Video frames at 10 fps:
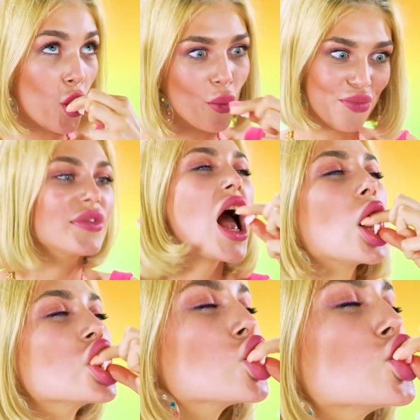That'll do
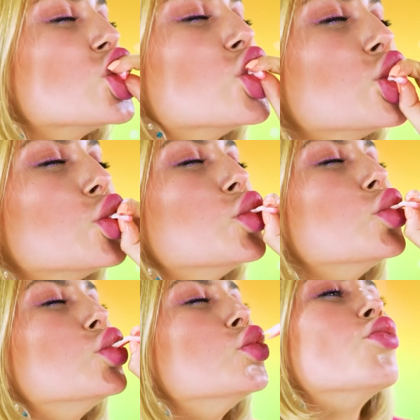just fine.
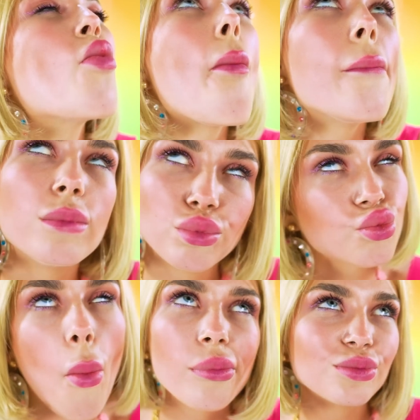
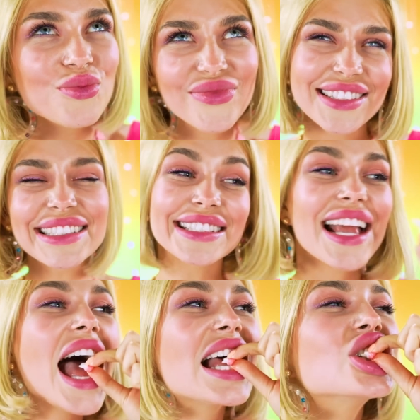And by
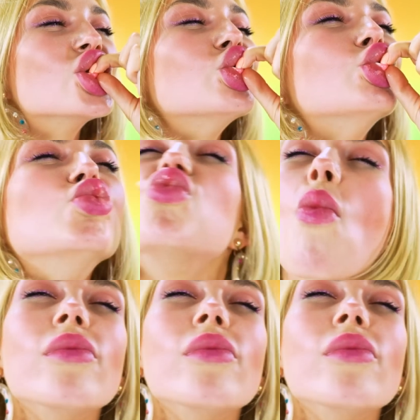the graciousness